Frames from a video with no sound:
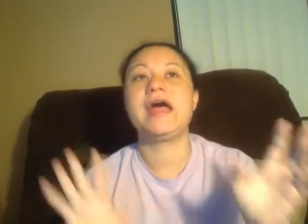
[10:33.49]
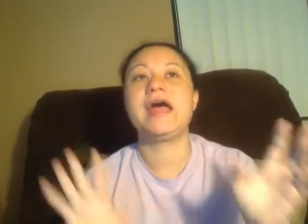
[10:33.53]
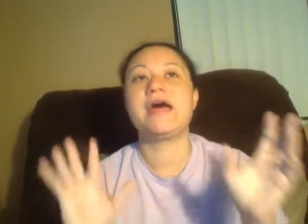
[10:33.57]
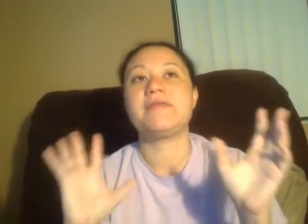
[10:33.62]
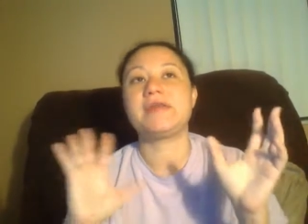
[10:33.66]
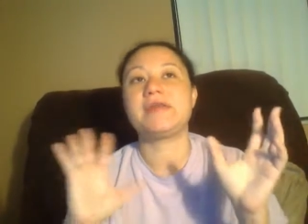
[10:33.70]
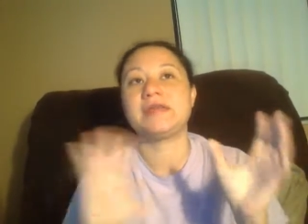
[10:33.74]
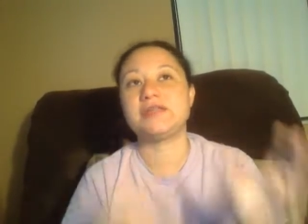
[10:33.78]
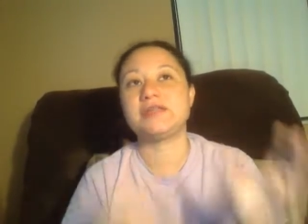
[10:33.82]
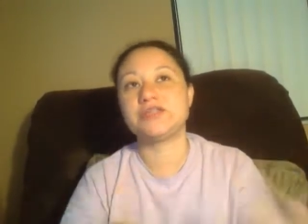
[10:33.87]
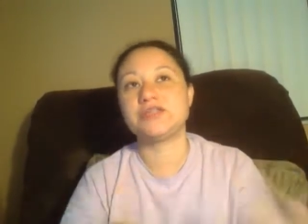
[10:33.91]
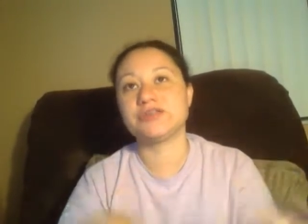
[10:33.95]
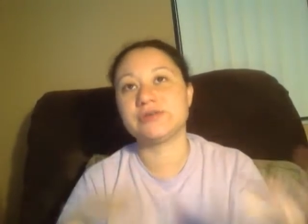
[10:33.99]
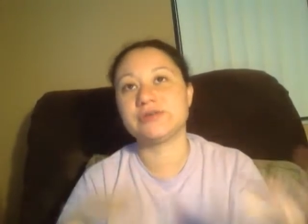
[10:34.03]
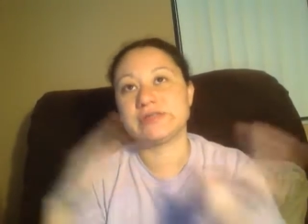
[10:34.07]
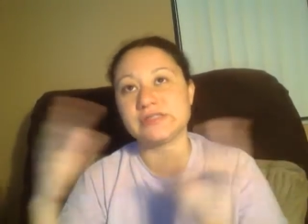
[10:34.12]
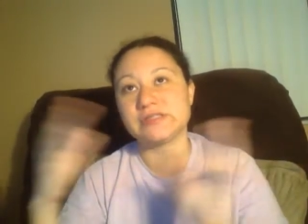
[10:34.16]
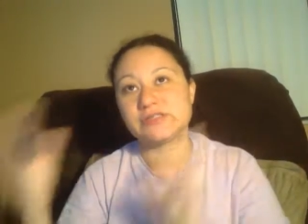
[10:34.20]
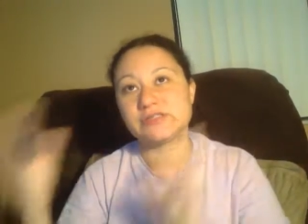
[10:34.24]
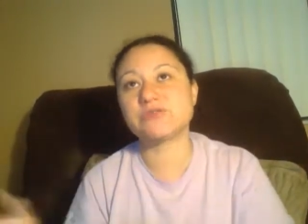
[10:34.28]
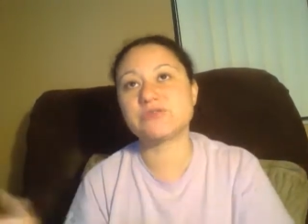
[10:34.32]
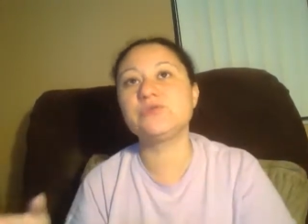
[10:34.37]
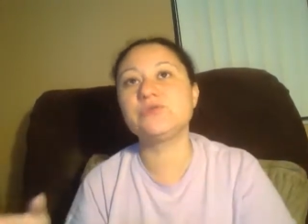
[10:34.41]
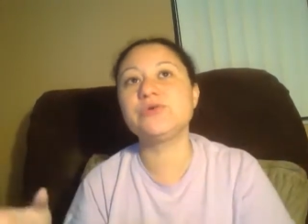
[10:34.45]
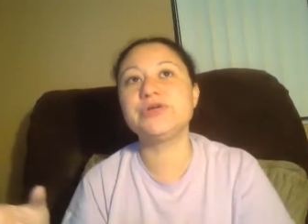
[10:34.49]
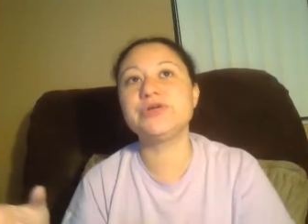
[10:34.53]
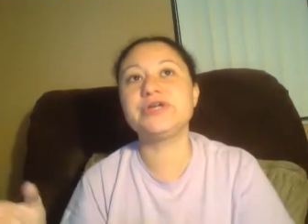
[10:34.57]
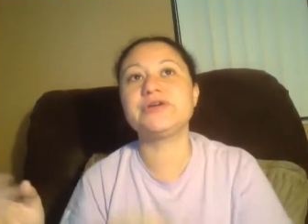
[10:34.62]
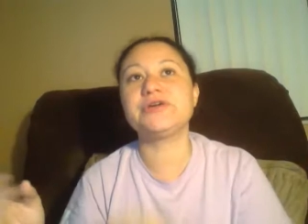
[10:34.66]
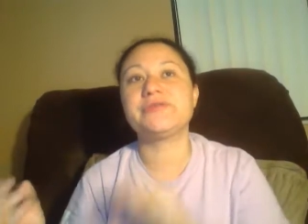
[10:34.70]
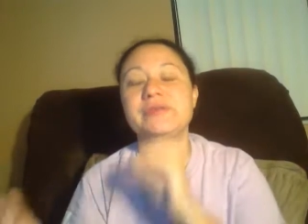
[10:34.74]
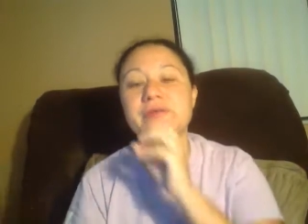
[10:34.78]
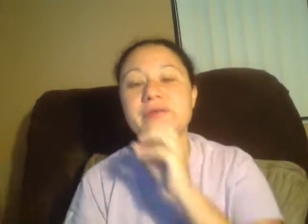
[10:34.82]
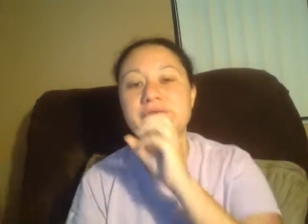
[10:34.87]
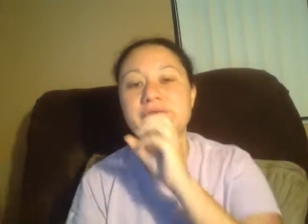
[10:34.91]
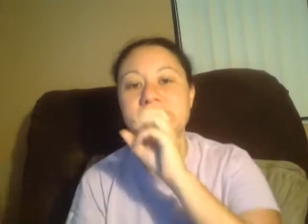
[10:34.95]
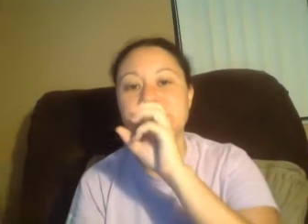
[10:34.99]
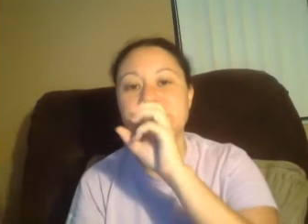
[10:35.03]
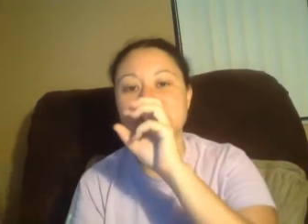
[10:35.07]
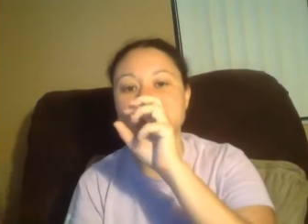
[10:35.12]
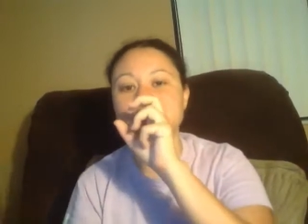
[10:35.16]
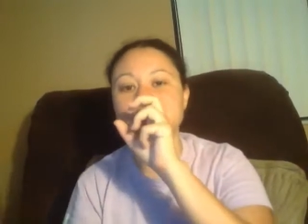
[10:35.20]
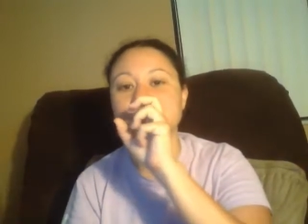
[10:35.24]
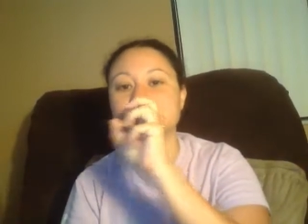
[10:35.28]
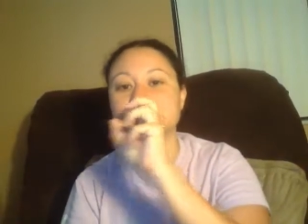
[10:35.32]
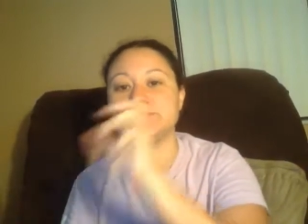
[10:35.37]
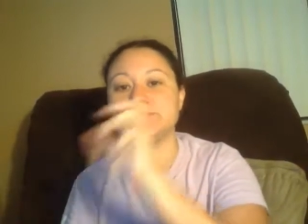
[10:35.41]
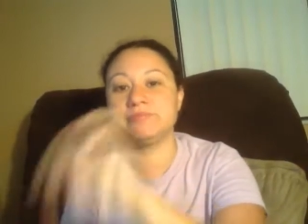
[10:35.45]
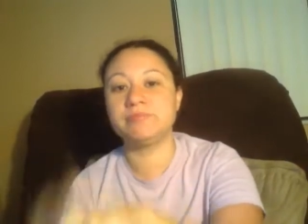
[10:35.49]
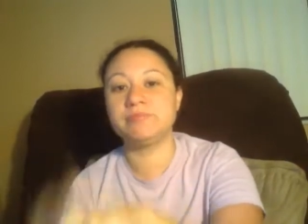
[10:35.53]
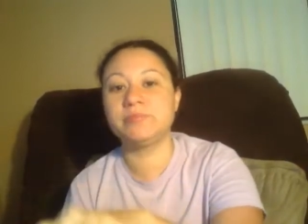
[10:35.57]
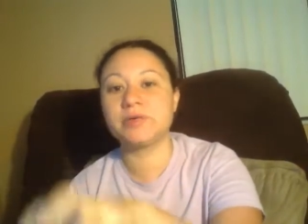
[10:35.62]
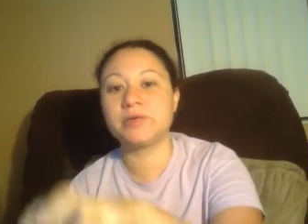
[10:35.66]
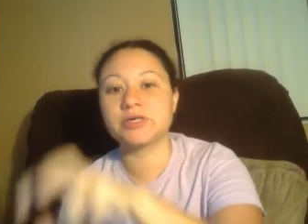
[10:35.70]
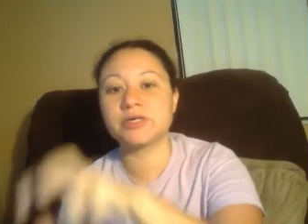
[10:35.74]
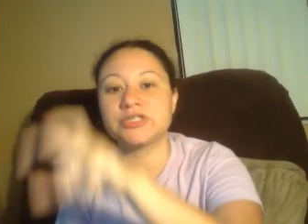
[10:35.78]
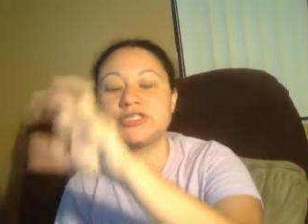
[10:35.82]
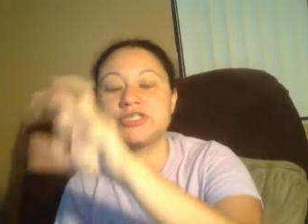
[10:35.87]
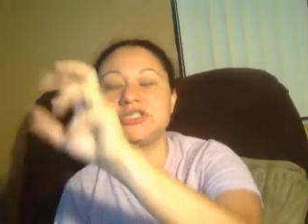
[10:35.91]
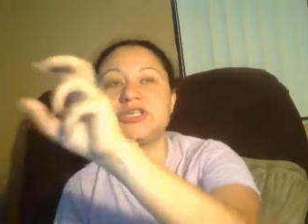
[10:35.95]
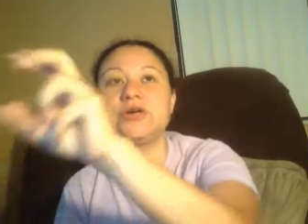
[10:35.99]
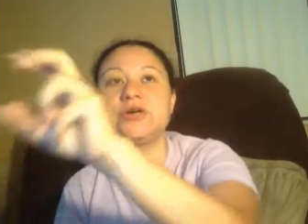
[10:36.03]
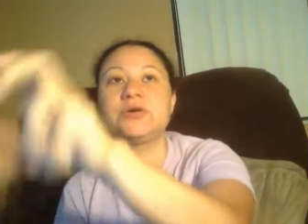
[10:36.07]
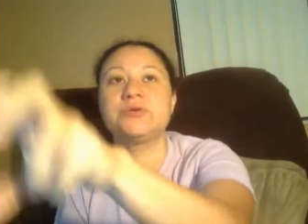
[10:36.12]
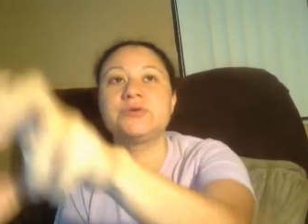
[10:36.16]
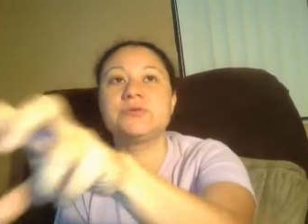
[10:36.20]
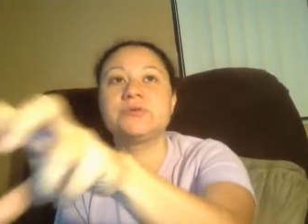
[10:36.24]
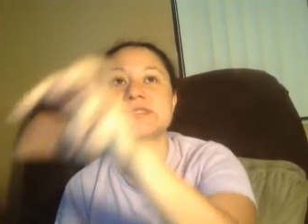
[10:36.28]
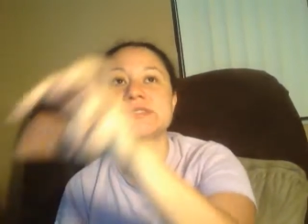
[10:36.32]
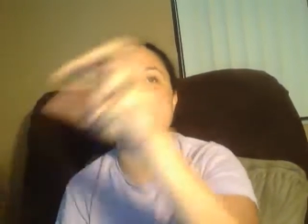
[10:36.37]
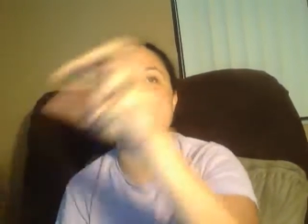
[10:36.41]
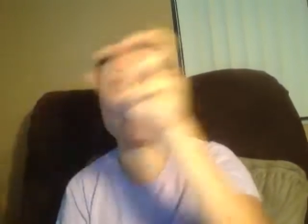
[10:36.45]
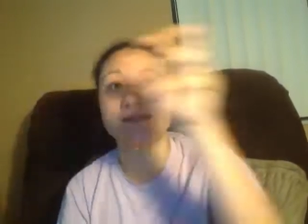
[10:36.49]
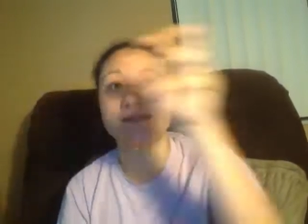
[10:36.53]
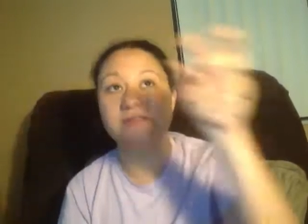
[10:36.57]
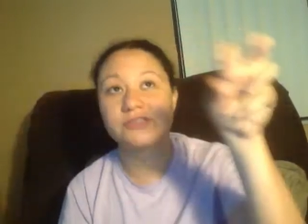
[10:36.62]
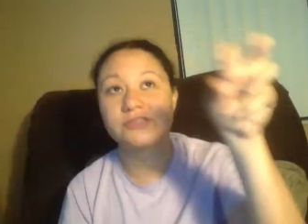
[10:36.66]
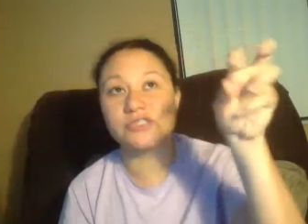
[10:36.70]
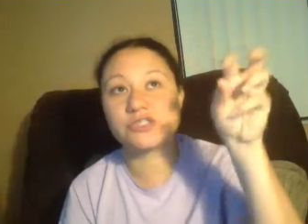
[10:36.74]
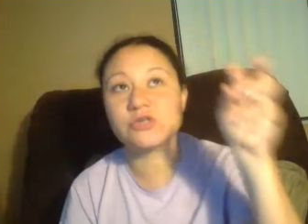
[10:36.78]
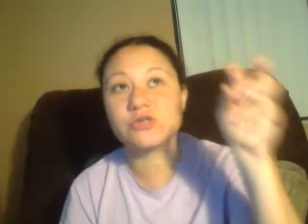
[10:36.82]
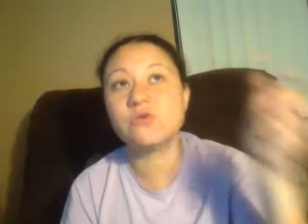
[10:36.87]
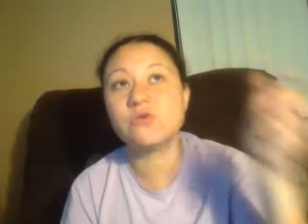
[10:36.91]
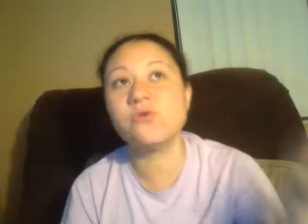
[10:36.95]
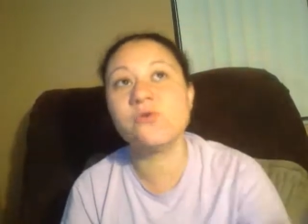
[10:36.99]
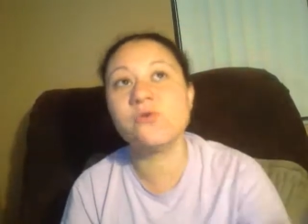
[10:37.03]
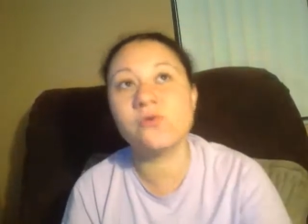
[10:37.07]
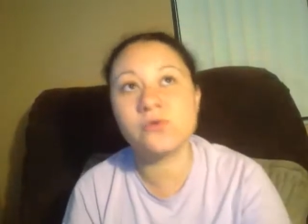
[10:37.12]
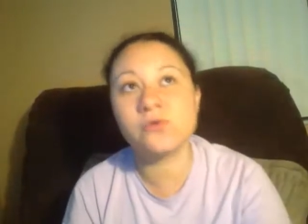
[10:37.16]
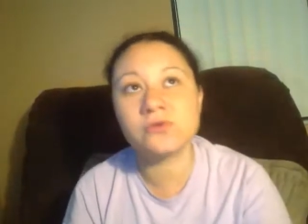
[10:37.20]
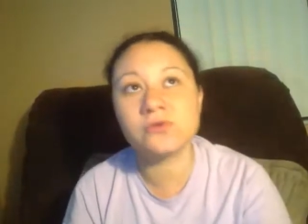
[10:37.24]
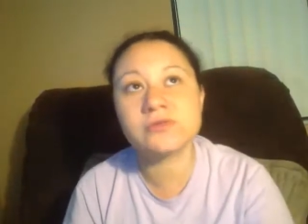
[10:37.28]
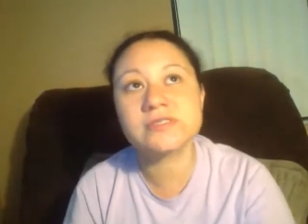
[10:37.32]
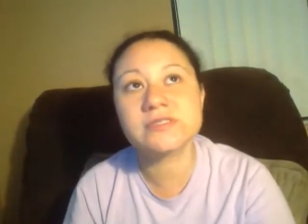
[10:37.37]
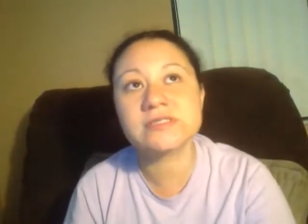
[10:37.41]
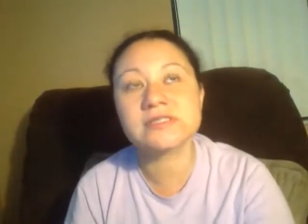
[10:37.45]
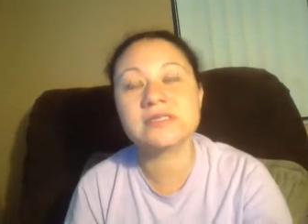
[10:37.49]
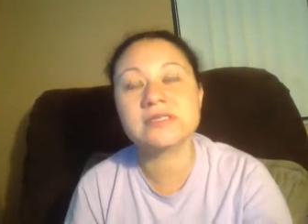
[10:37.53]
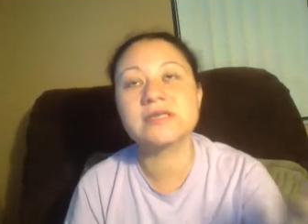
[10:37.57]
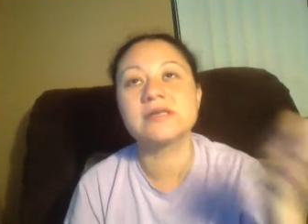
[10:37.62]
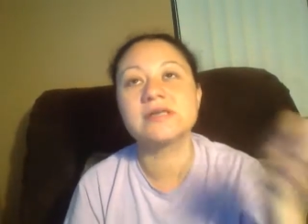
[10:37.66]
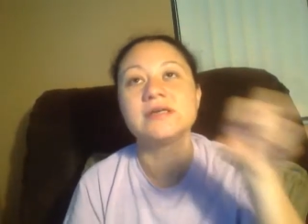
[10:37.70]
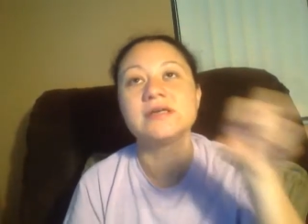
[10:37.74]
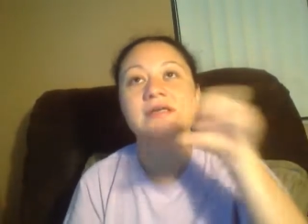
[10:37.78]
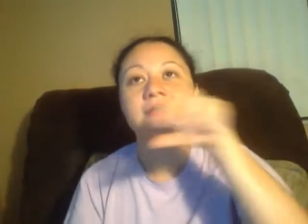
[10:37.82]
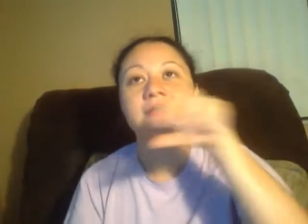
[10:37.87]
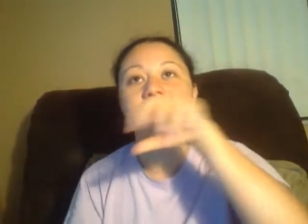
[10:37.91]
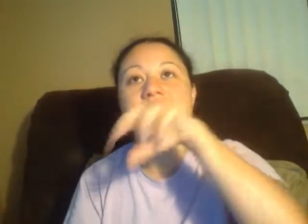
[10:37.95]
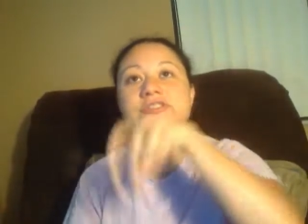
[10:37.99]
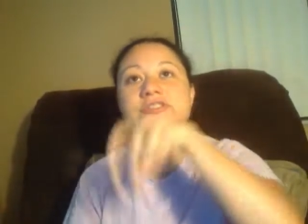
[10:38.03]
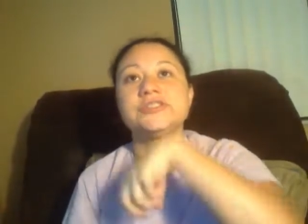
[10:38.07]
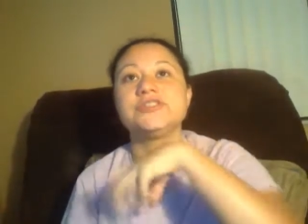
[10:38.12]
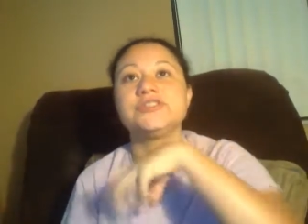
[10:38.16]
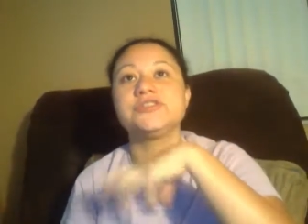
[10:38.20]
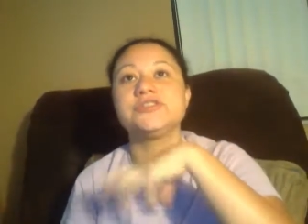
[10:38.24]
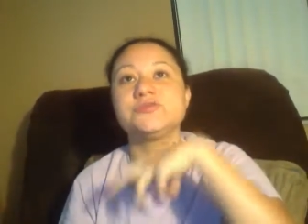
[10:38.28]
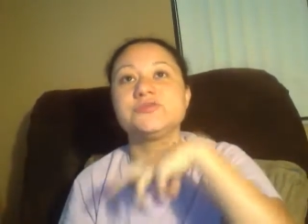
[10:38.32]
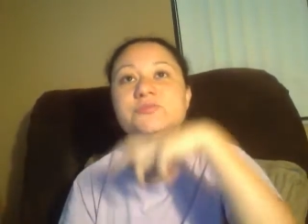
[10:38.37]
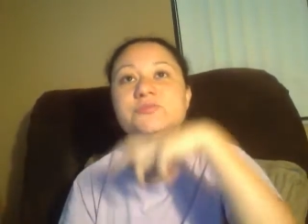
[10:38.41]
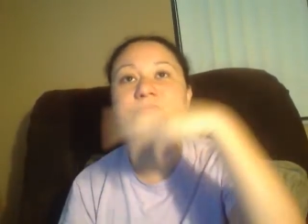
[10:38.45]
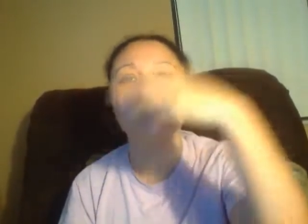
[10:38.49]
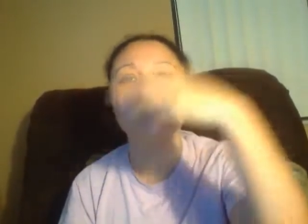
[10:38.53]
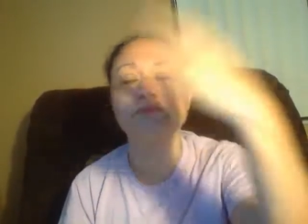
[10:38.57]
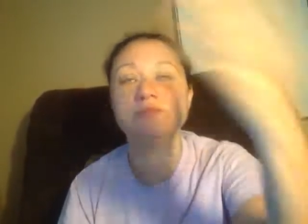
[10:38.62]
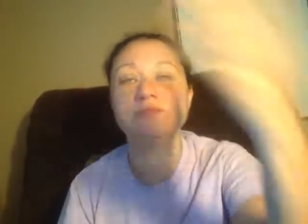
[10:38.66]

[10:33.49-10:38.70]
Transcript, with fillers: and then during school year they would actually book shows in schools to do